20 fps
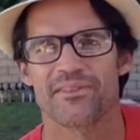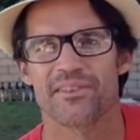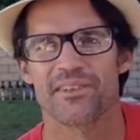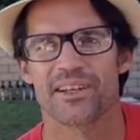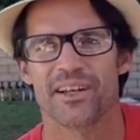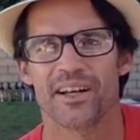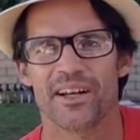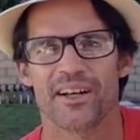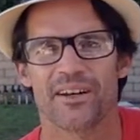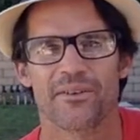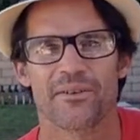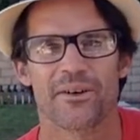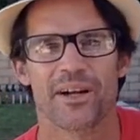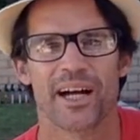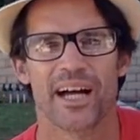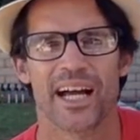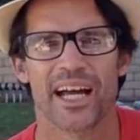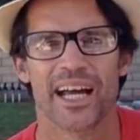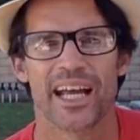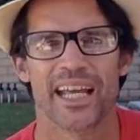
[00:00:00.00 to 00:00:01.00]
All
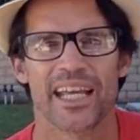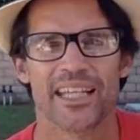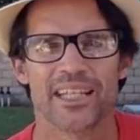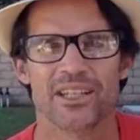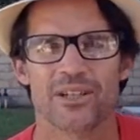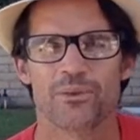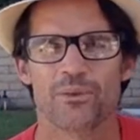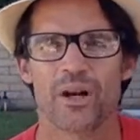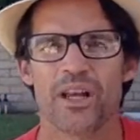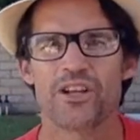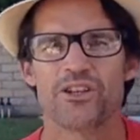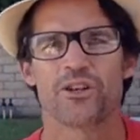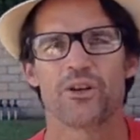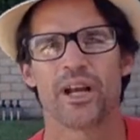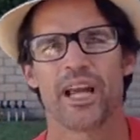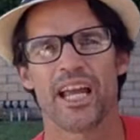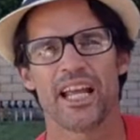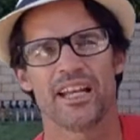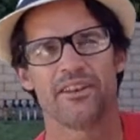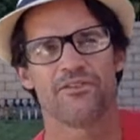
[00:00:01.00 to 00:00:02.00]
right. Raise your
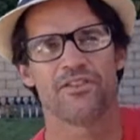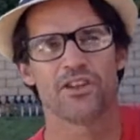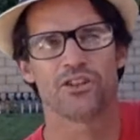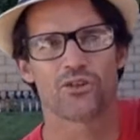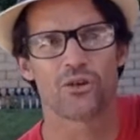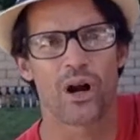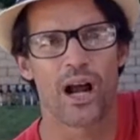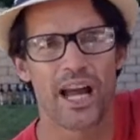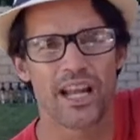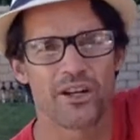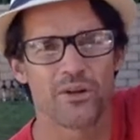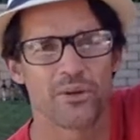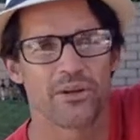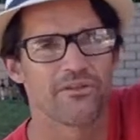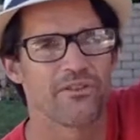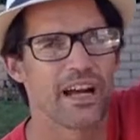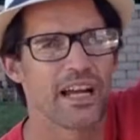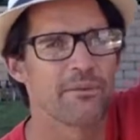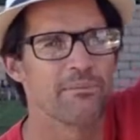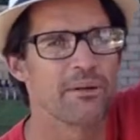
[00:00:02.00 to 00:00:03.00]
hand if you tried to
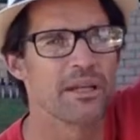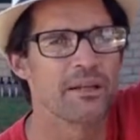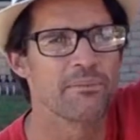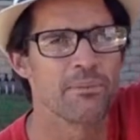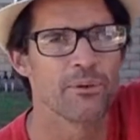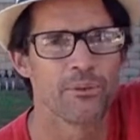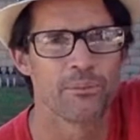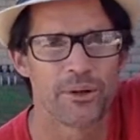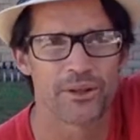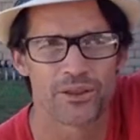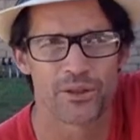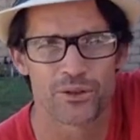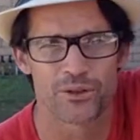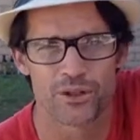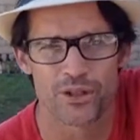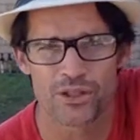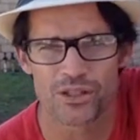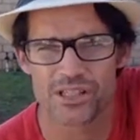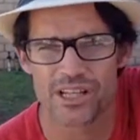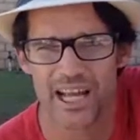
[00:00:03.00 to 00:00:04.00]
invite people, but they're
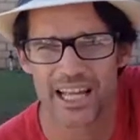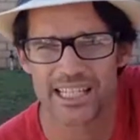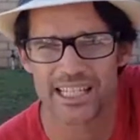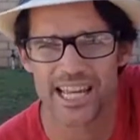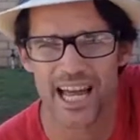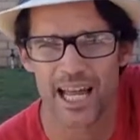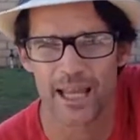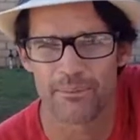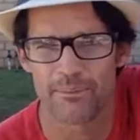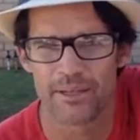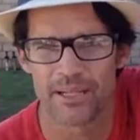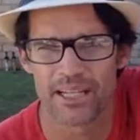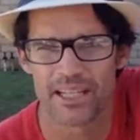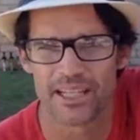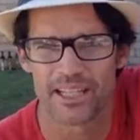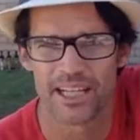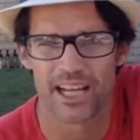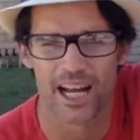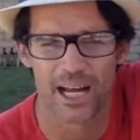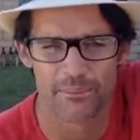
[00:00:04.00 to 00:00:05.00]
just not typing in
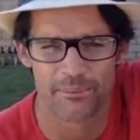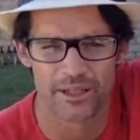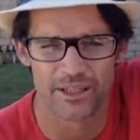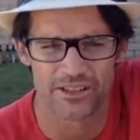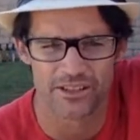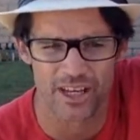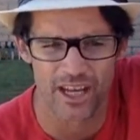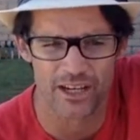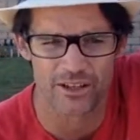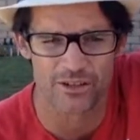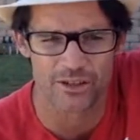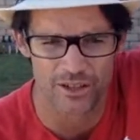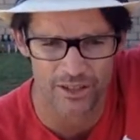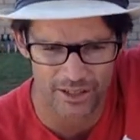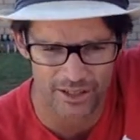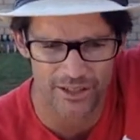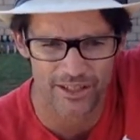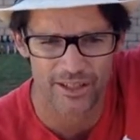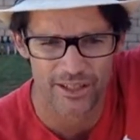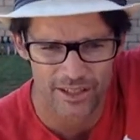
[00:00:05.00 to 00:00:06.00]
the comment section.
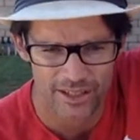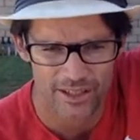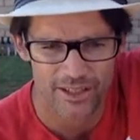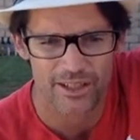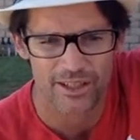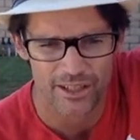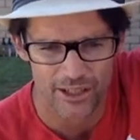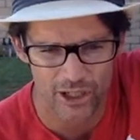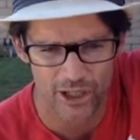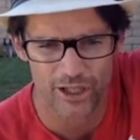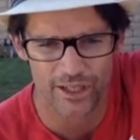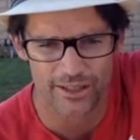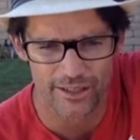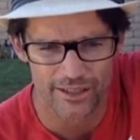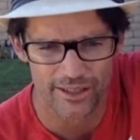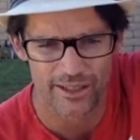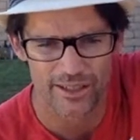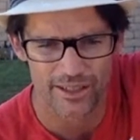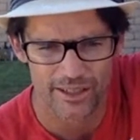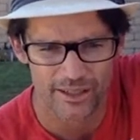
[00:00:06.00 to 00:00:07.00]
Good.
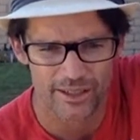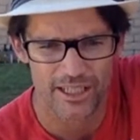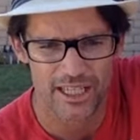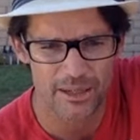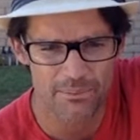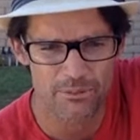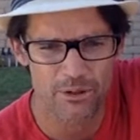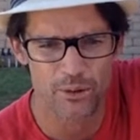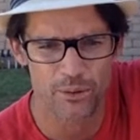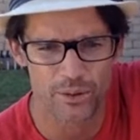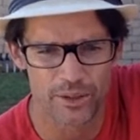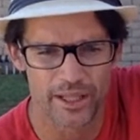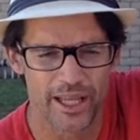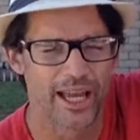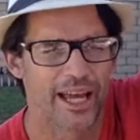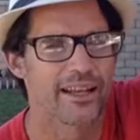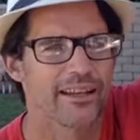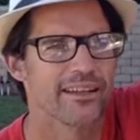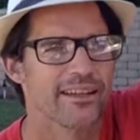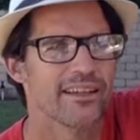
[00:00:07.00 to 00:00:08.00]
Keep doing
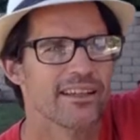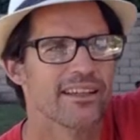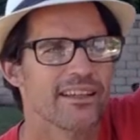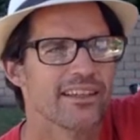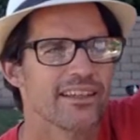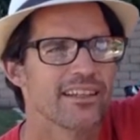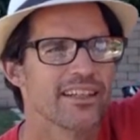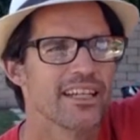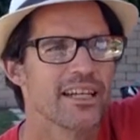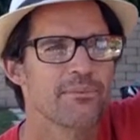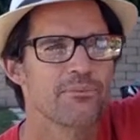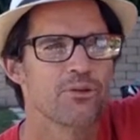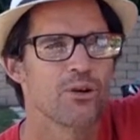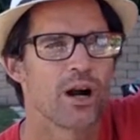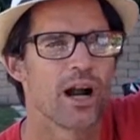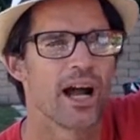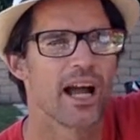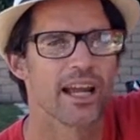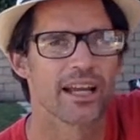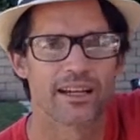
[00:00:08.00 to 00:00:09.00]
that. Keep
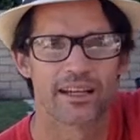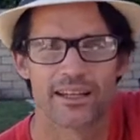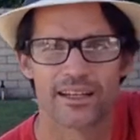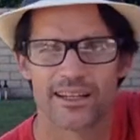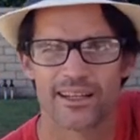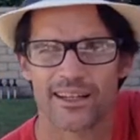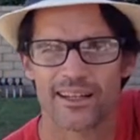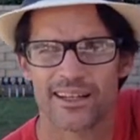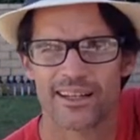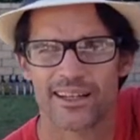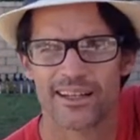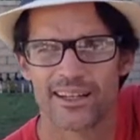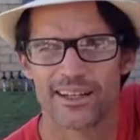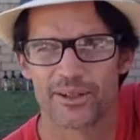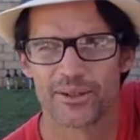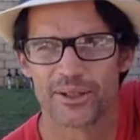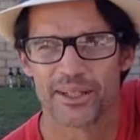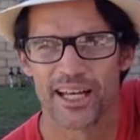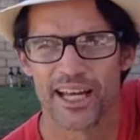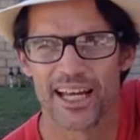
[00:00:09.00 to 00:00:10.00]
trying.
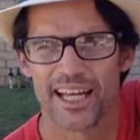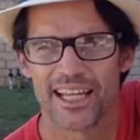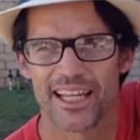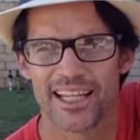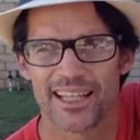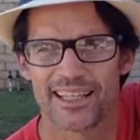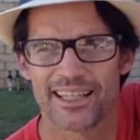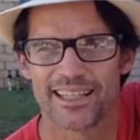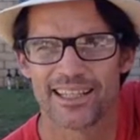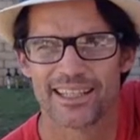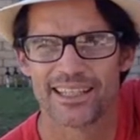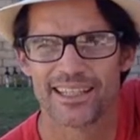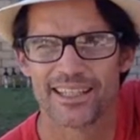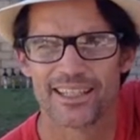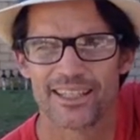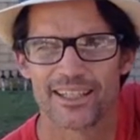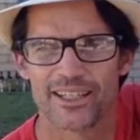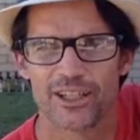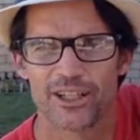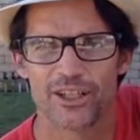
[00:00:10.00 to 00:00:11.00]
Okay?
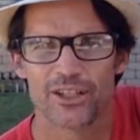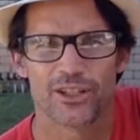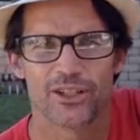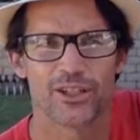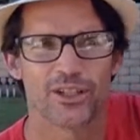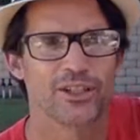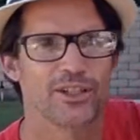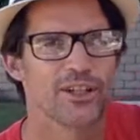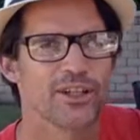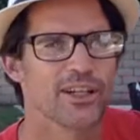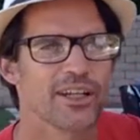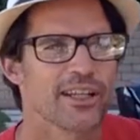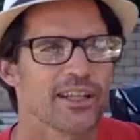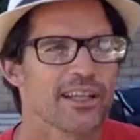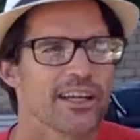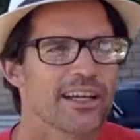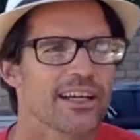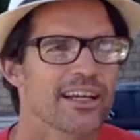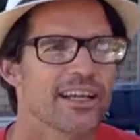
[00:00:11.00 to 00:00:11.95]
Good, good, good.